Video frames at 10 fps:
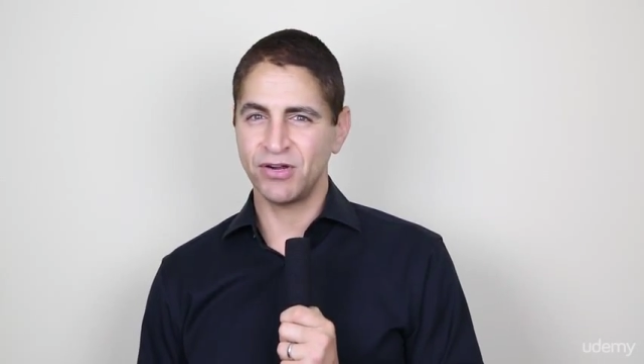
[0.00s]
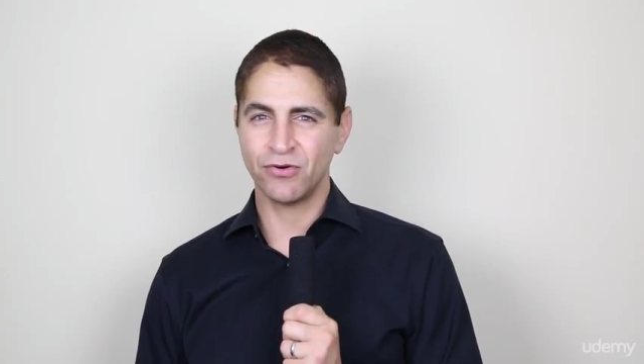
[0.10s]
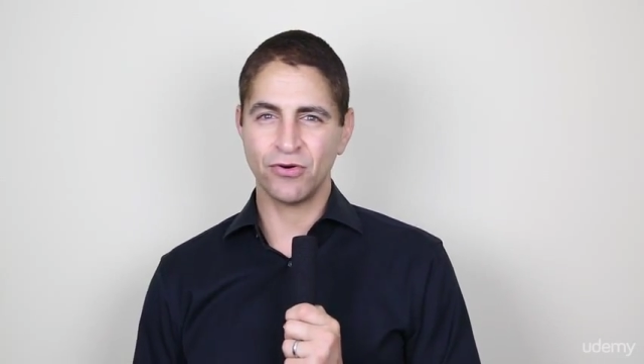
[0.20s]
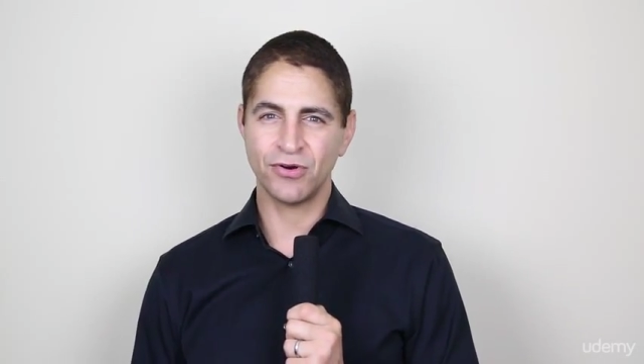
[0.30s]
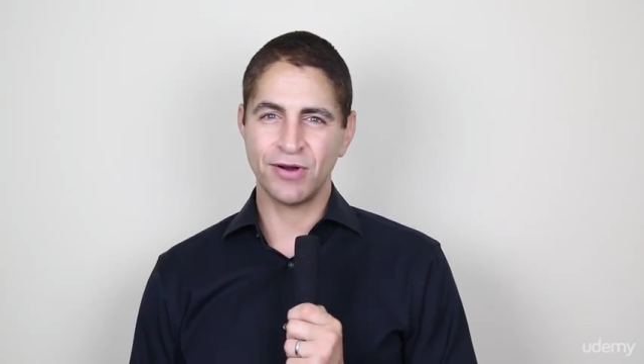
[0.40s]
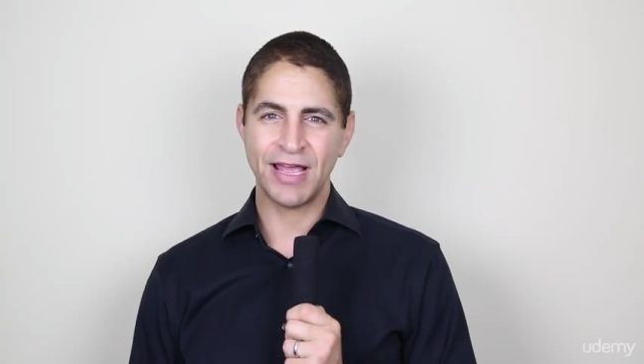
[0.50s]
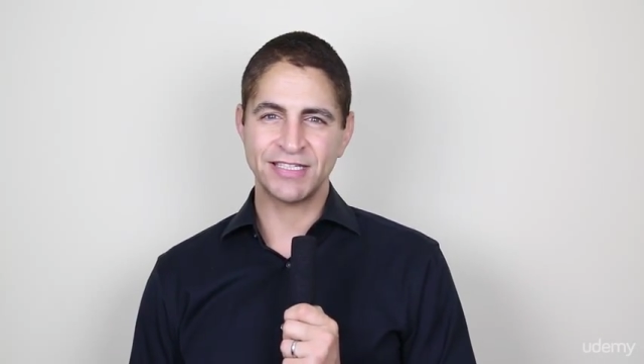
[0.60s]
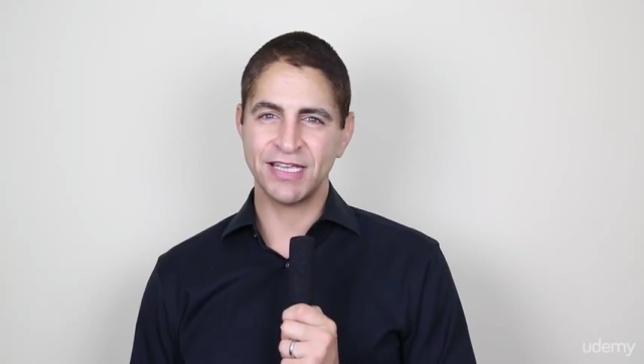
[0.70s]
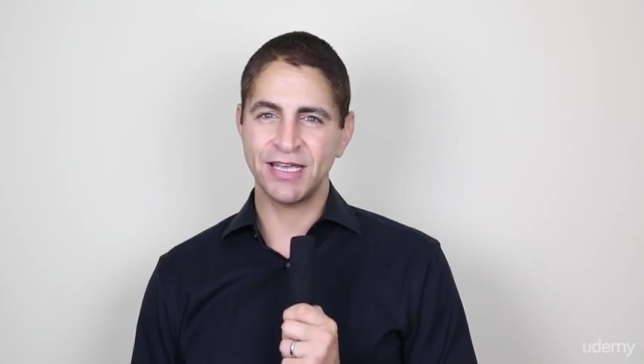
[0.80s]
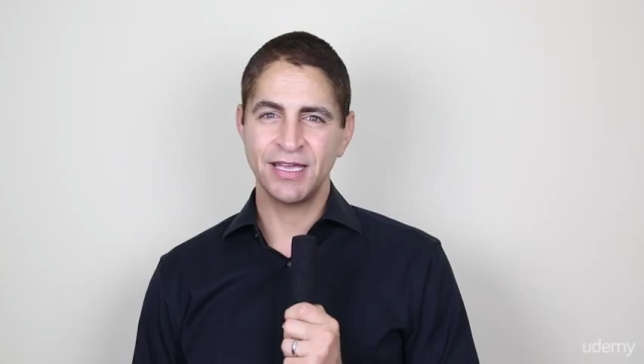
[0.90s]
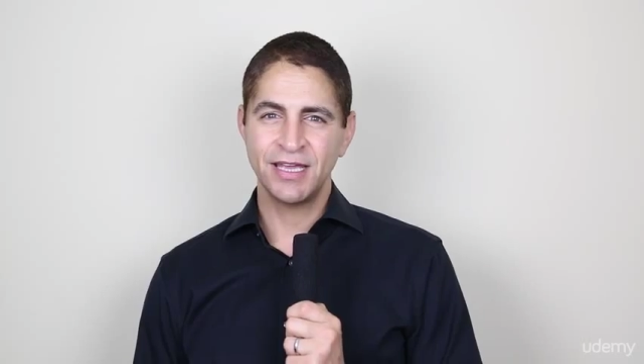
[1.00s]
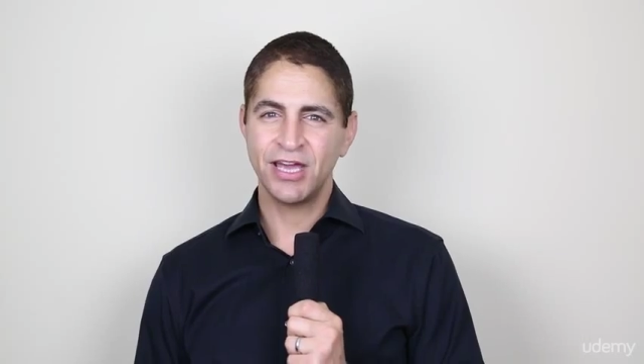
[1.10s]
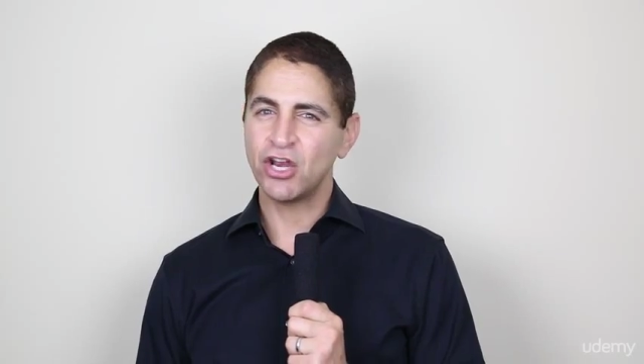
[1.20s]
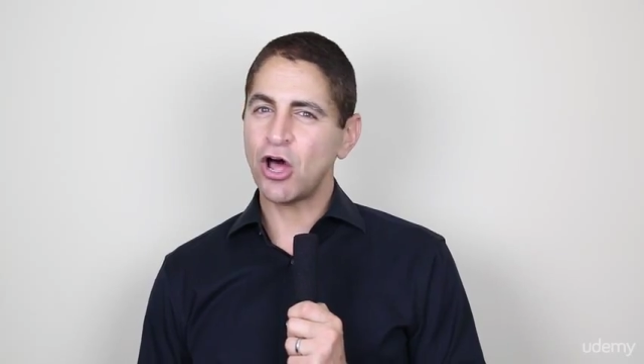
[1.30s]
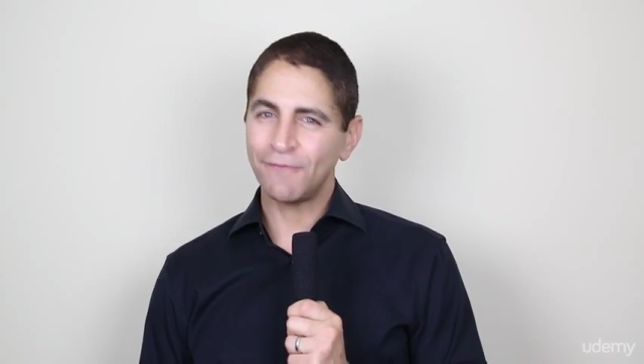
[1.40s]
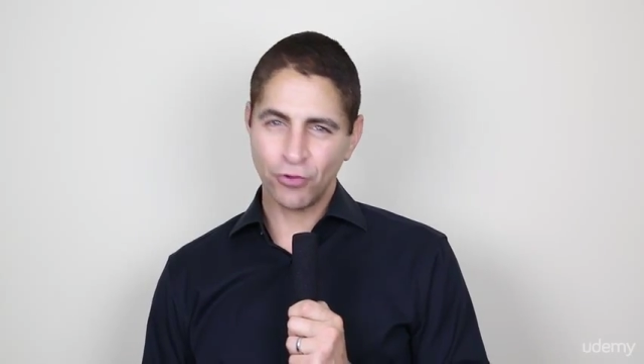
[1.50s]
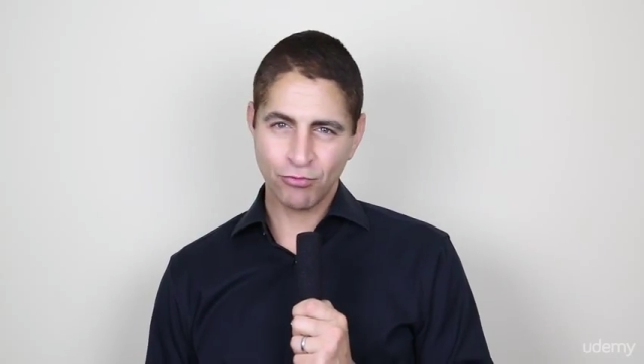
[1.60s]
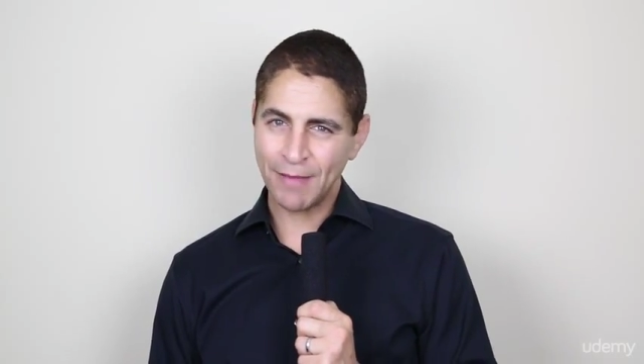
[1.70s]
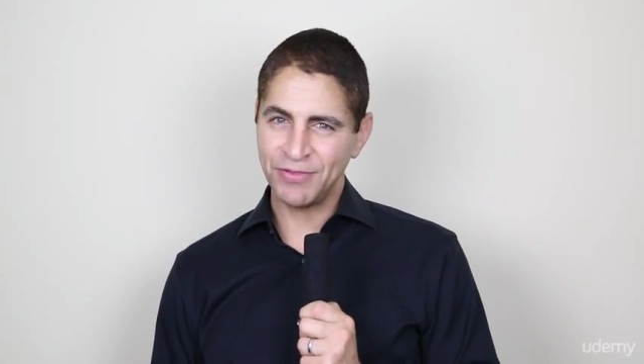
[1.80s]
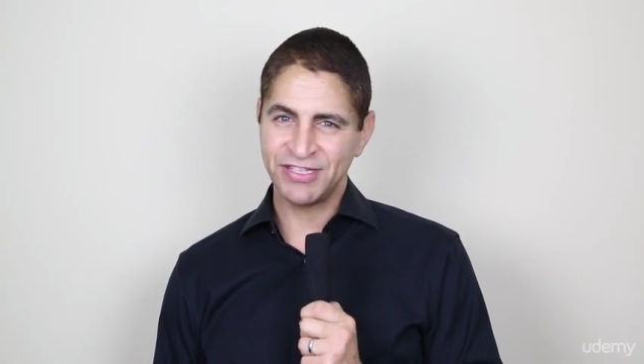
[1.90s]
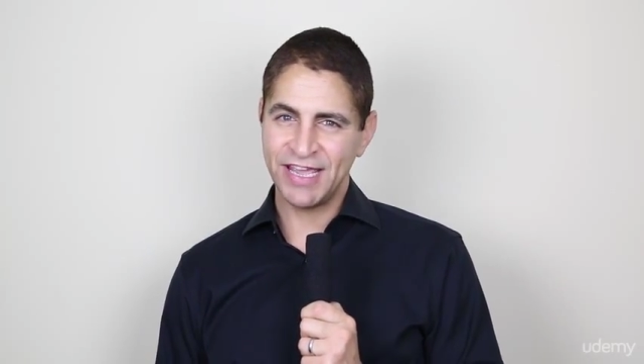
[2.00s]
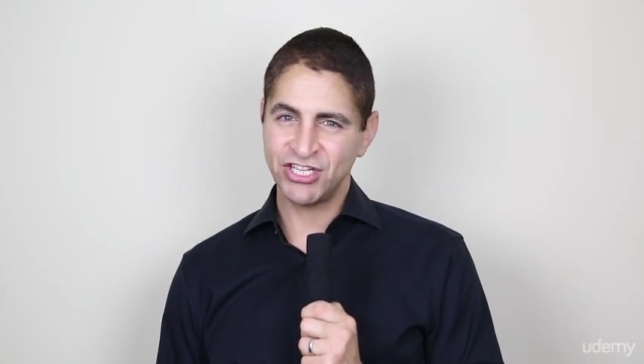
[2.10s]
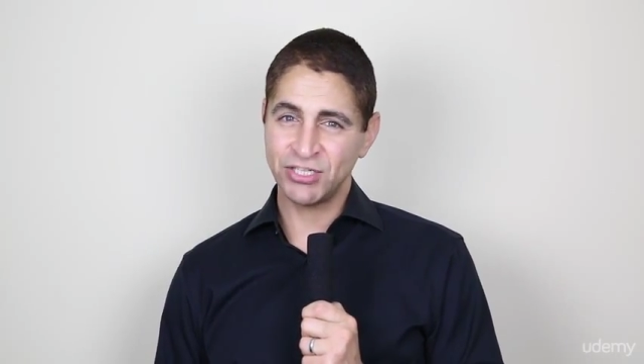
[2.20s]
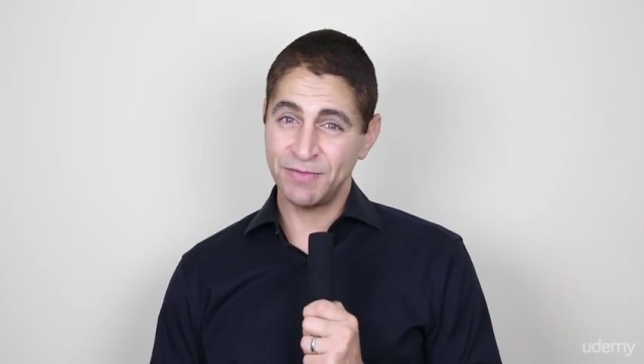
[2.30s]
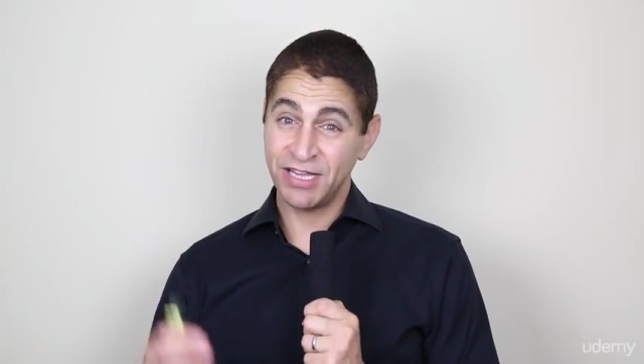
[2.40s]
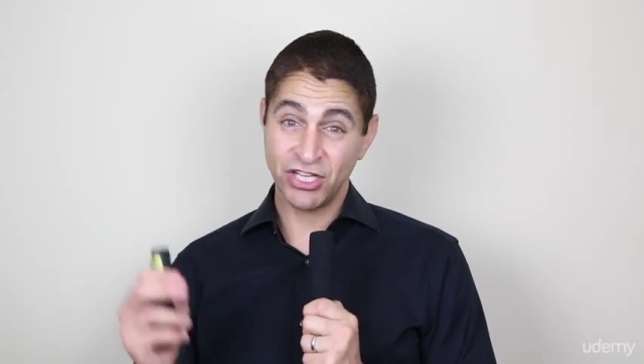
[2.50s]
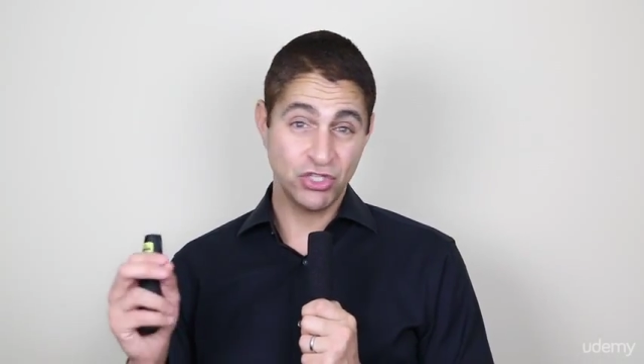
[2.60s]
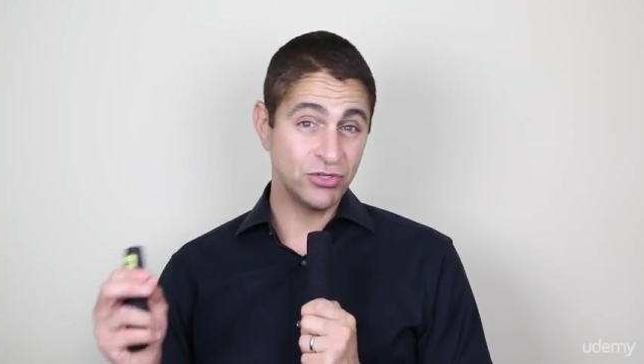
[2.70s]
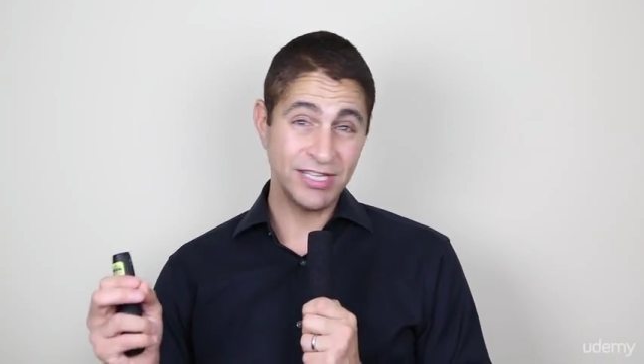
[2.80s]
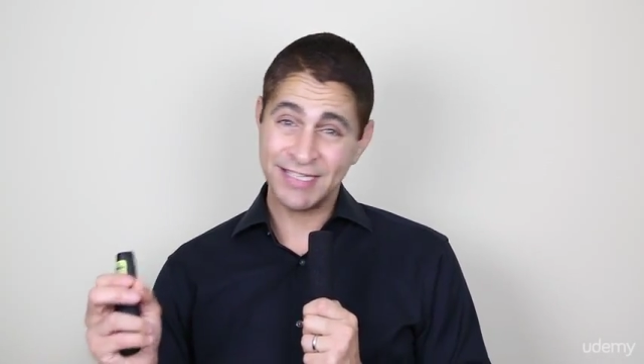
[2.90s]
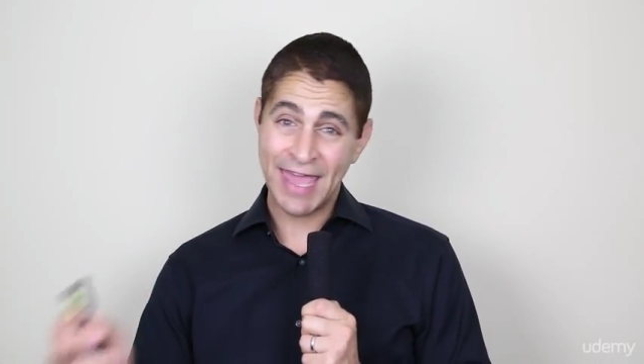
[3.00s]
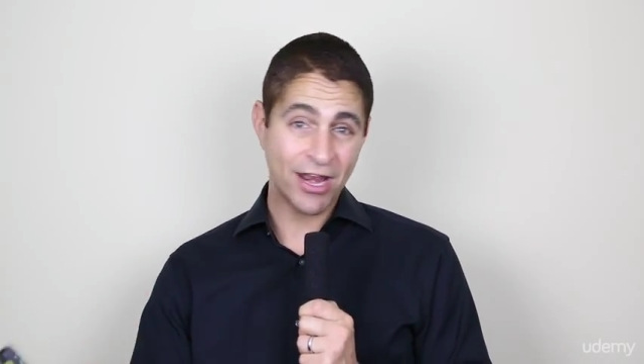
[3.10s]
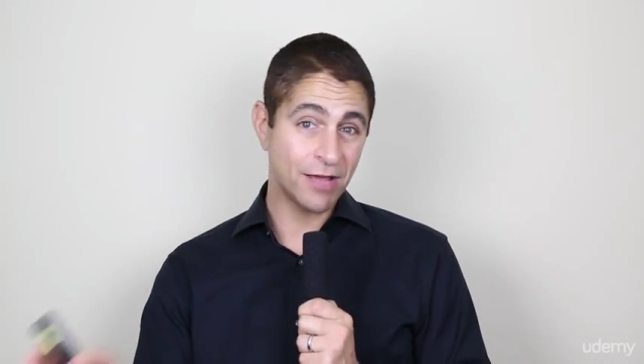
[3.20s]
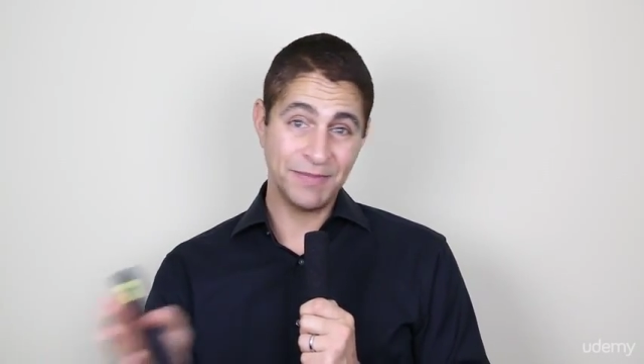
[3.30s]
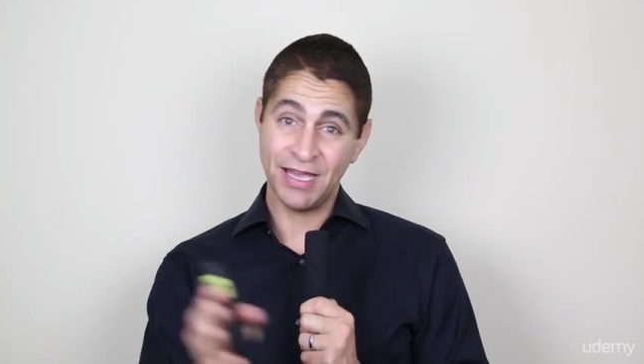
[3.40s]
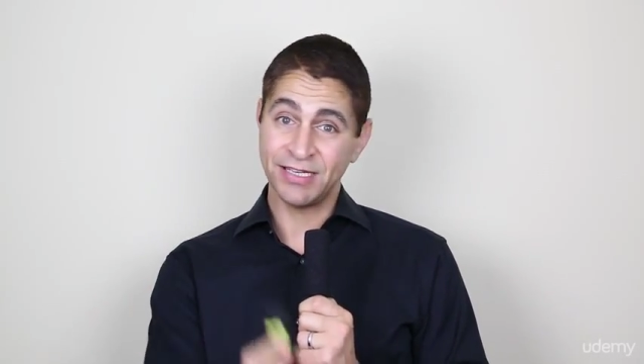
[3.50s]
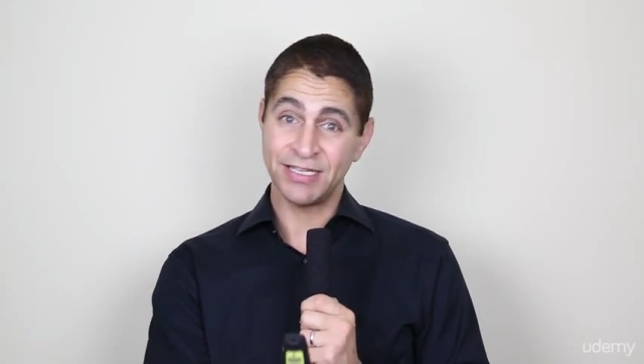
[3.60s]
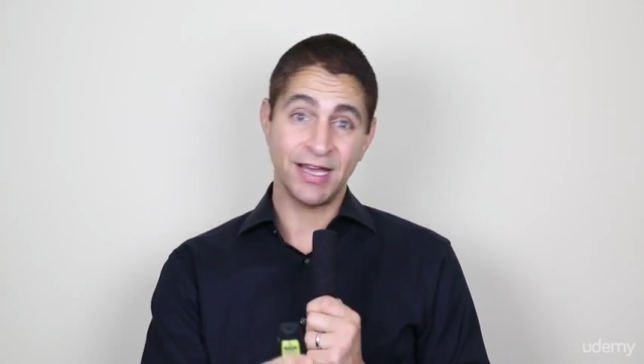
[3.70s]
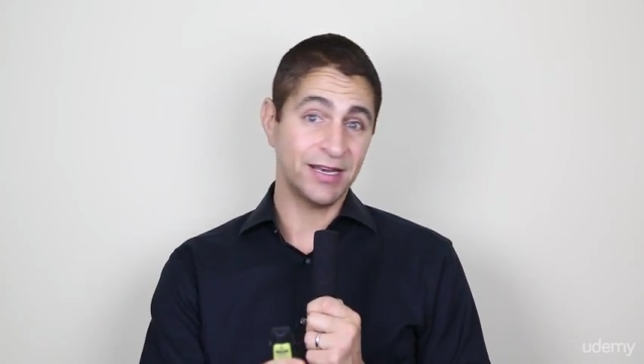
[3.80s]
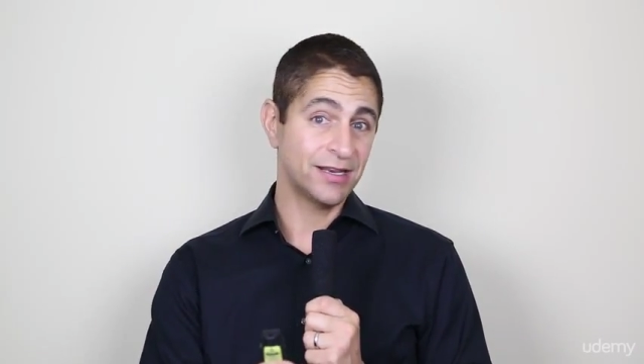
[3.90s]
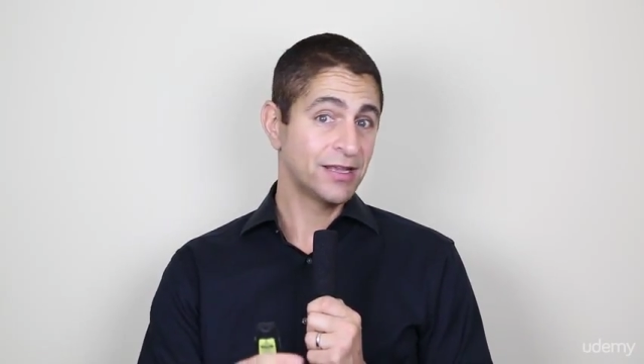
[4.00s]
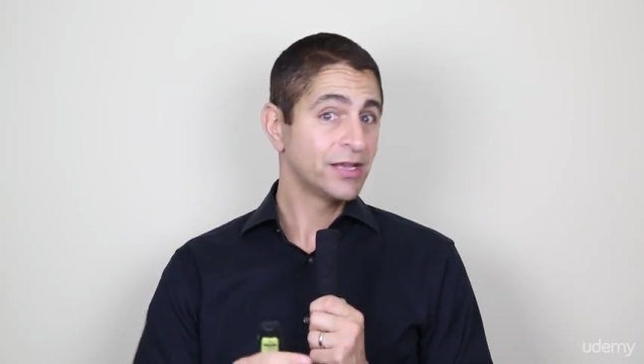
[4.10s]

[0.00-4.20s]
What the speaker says: or has an awful reputation because this cannot be undone.